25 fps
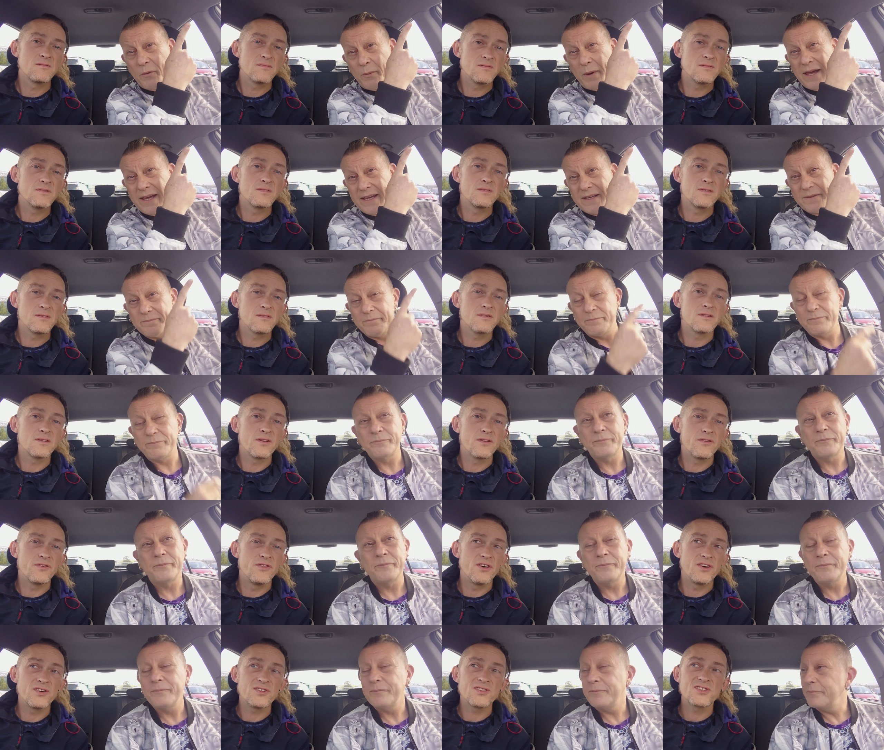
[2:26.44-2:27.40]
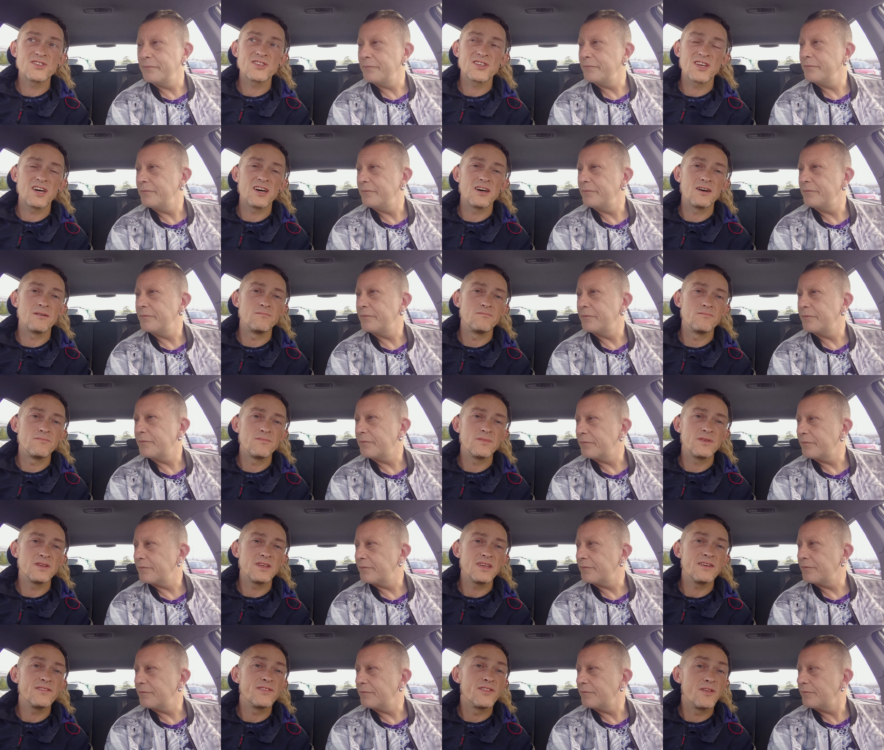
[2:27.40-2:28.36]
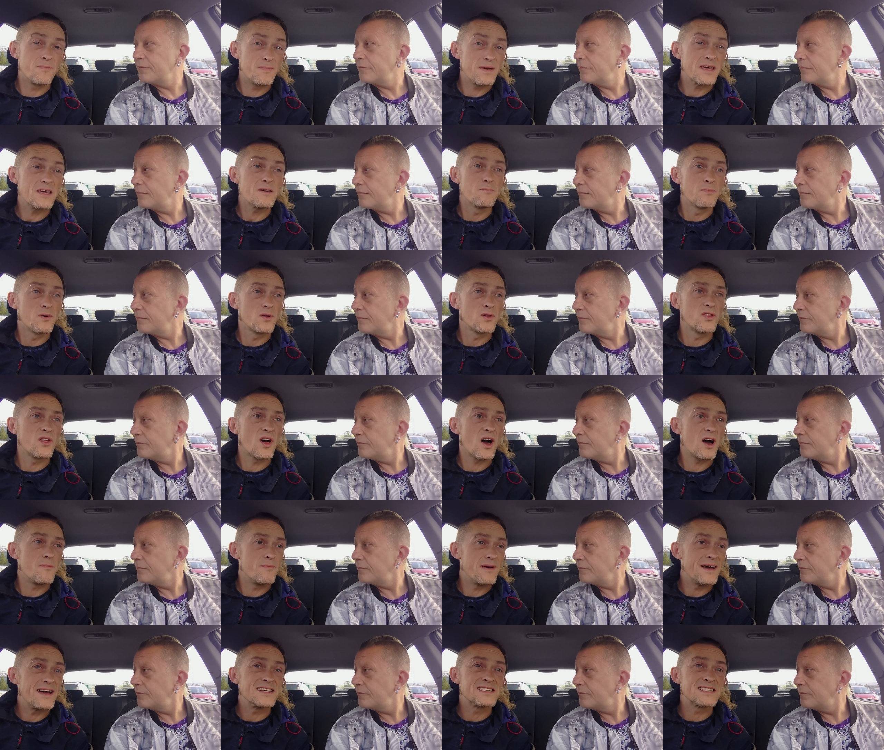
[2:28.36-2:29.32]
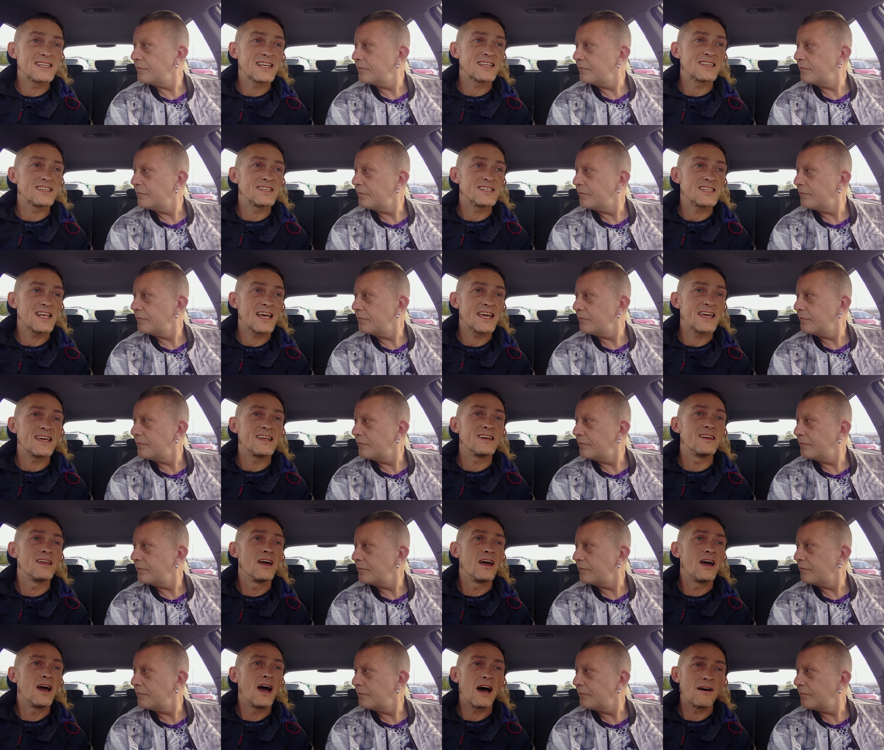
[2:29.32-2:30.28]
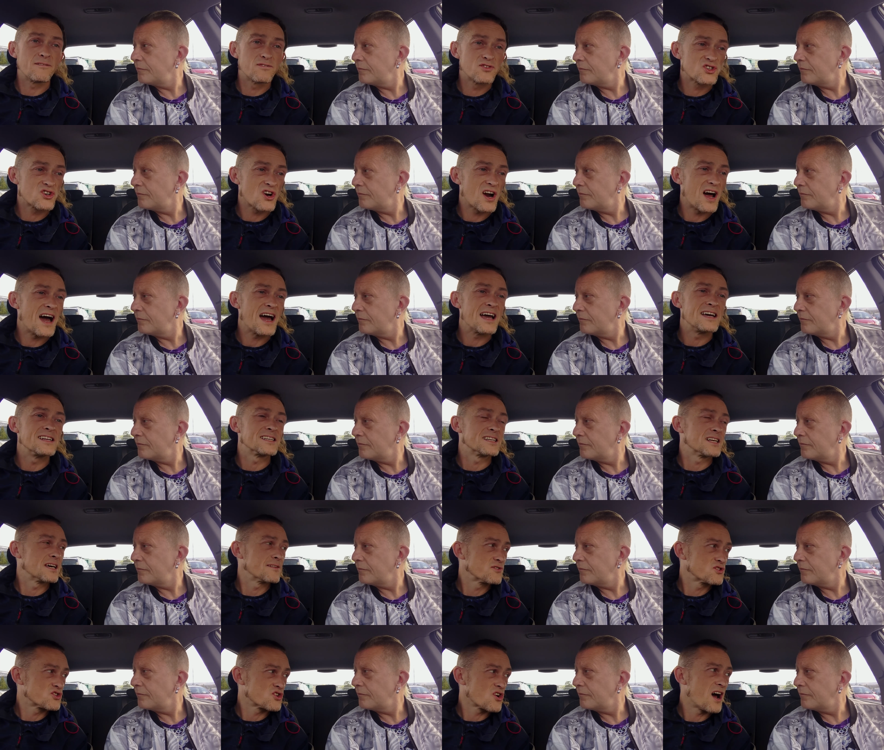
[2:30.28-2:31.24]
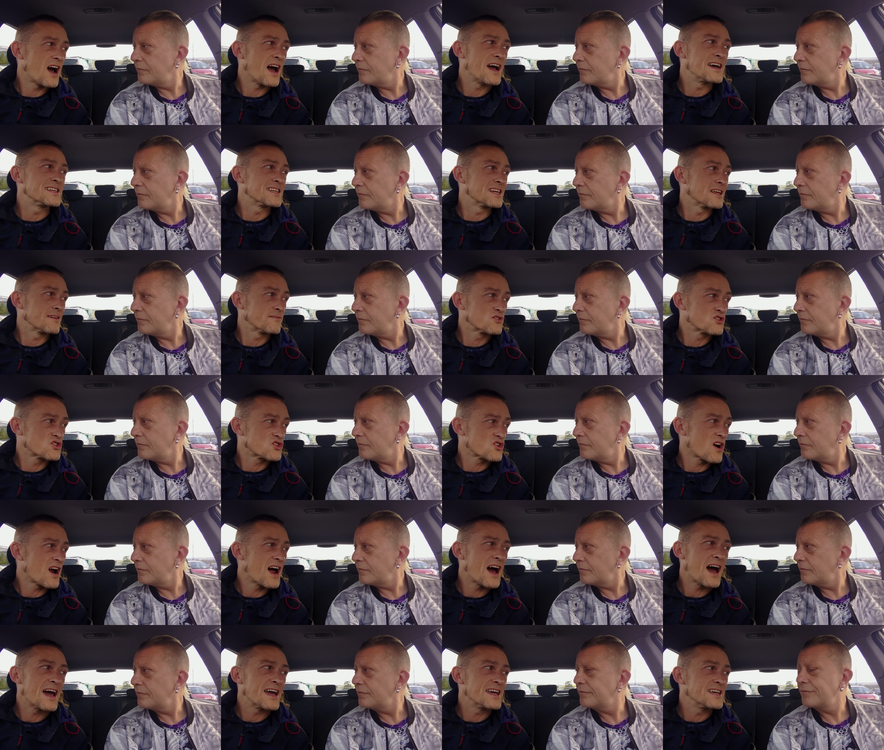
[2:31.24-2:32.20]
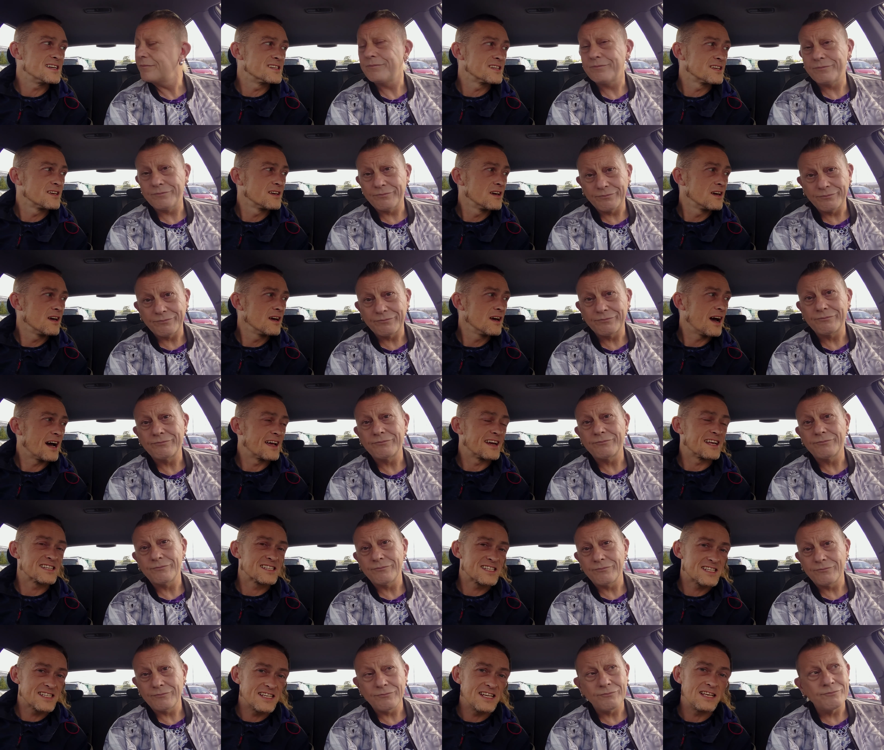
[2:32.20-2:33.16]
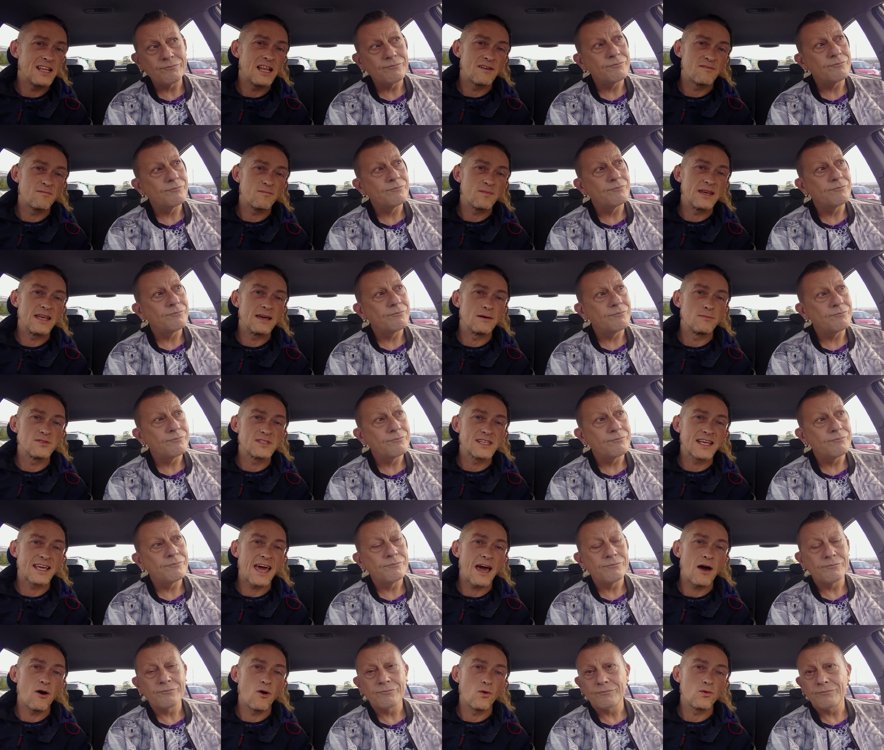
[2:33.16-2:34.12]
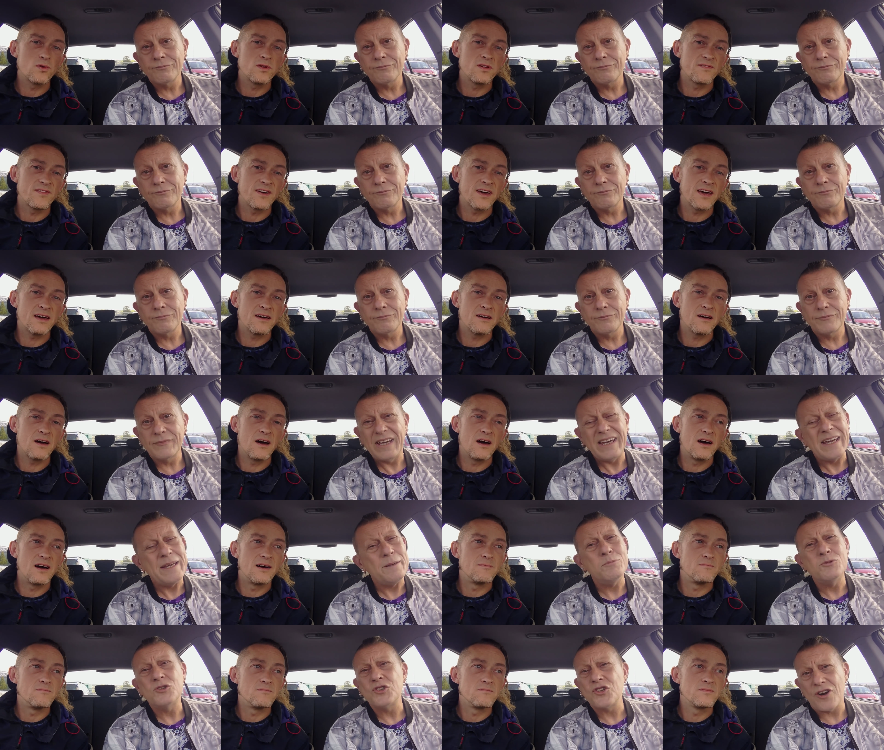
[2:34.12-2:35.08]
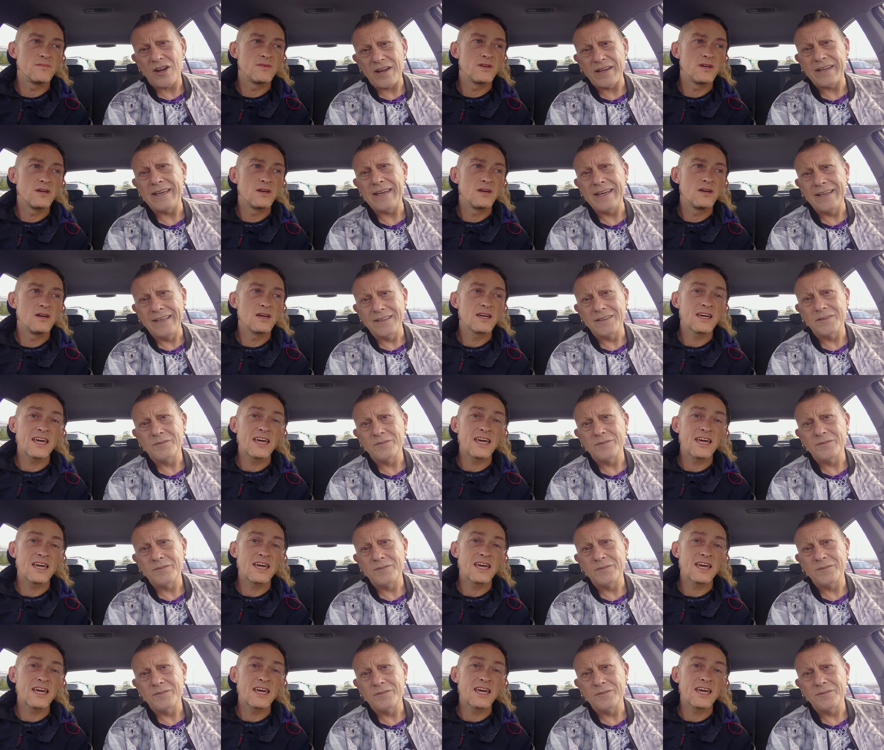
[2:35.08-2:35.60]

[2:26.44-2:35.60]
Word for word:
Speaker 1: the way. That um, the people that are basically saying, "I've tried and I've tried and I've tried." And I still haven't been able to get hold of it. Keep um, trying.